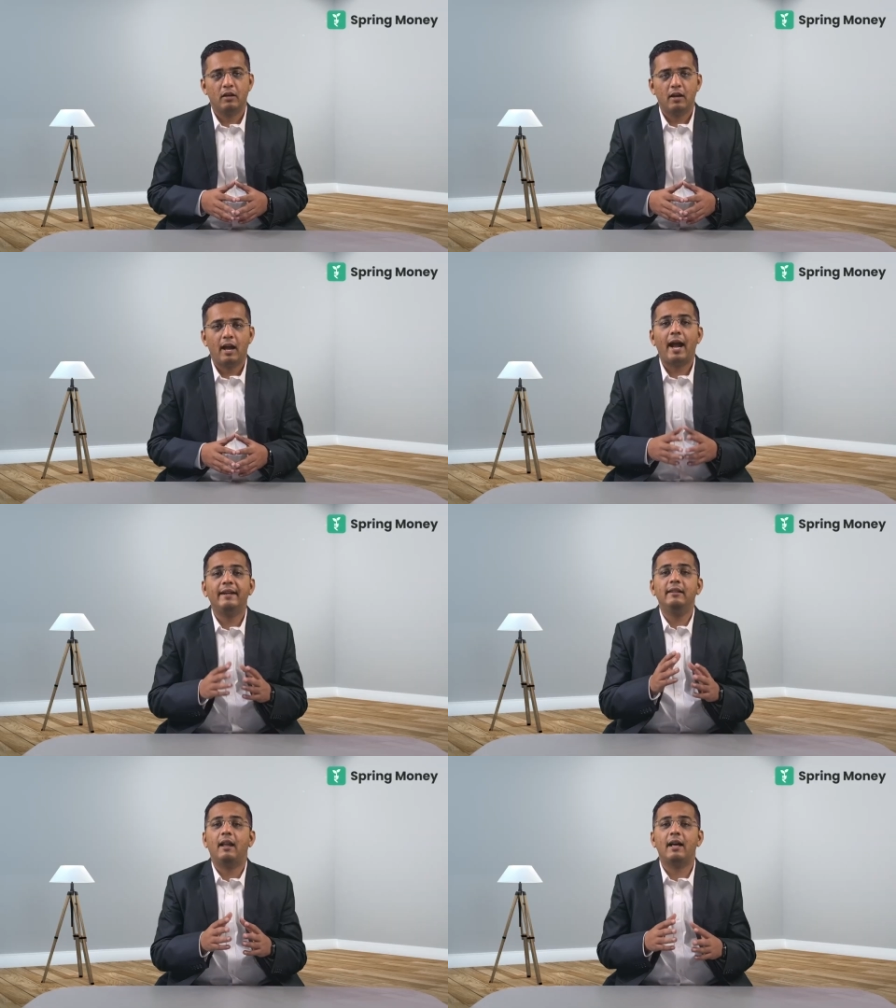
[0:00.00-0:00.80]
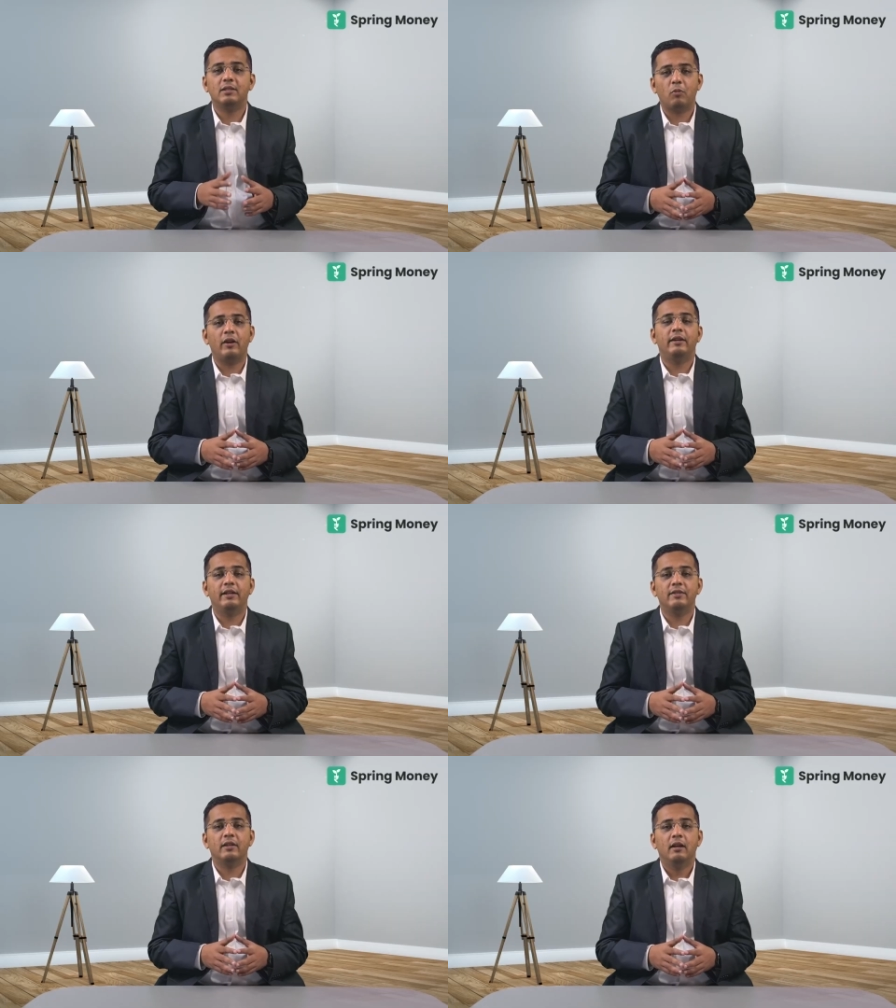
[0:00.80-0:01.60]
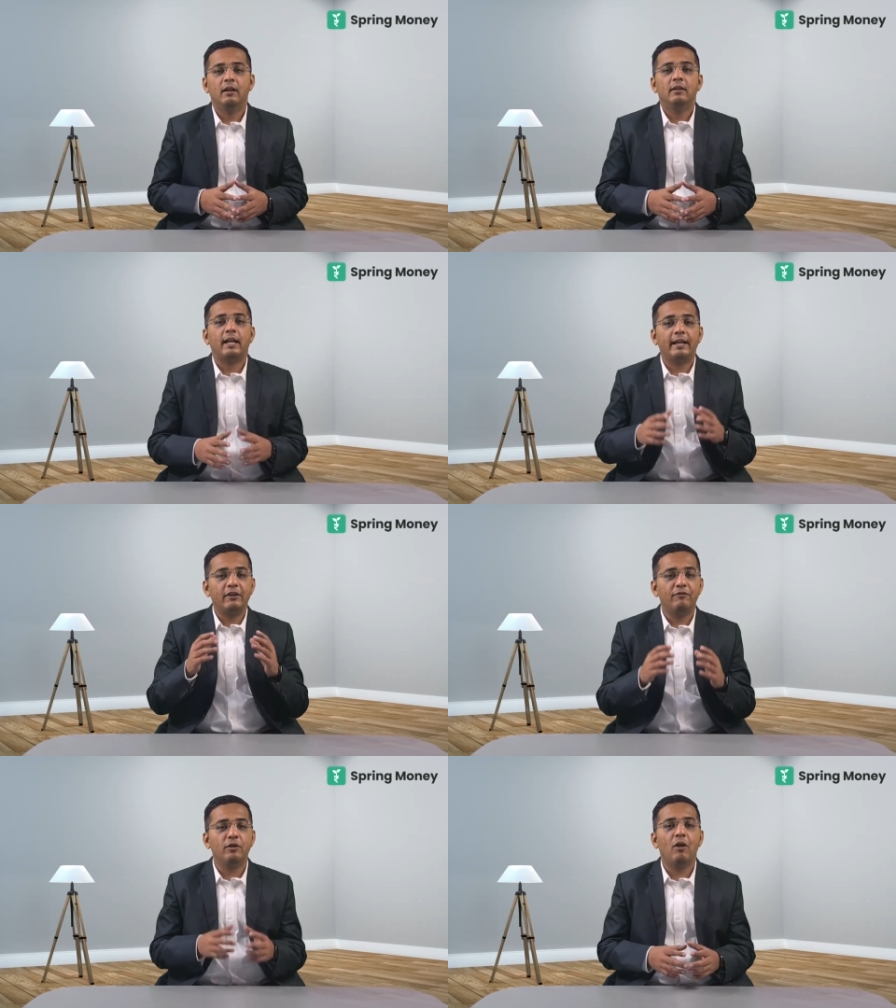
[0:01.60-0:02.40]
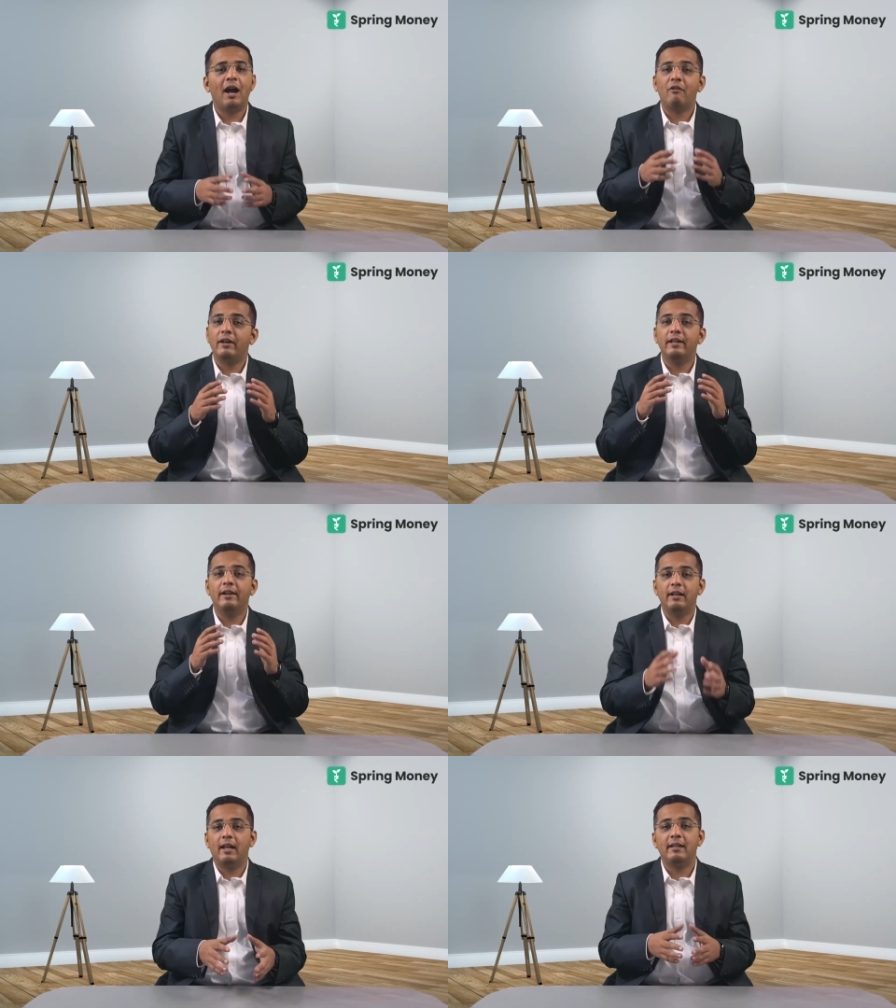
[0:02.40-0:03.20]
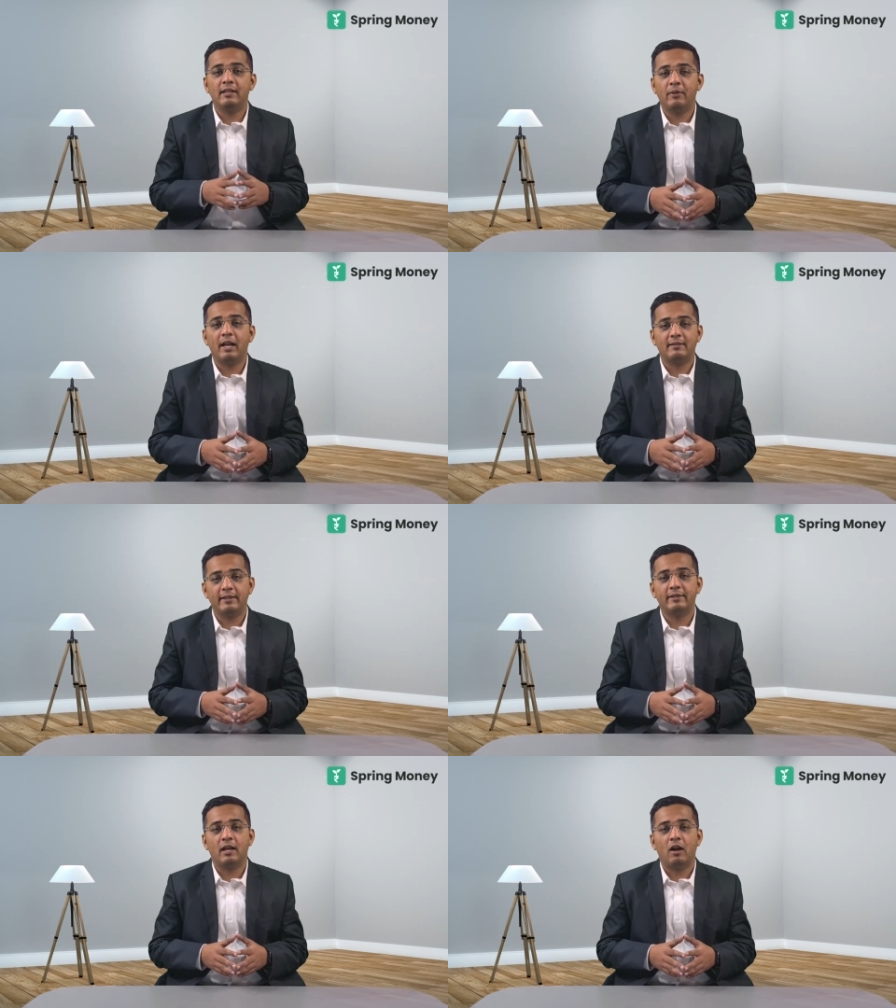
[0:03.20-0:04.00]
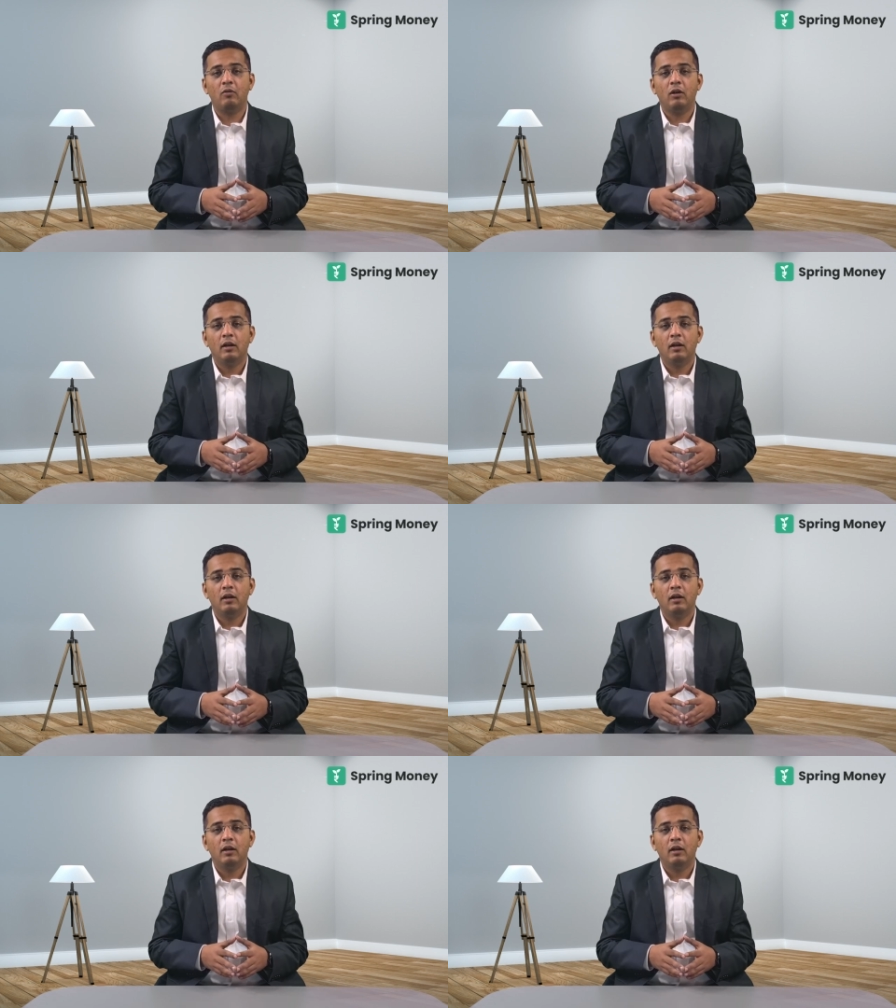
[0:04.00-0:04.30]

And the last point is that if you have any realizable assets now,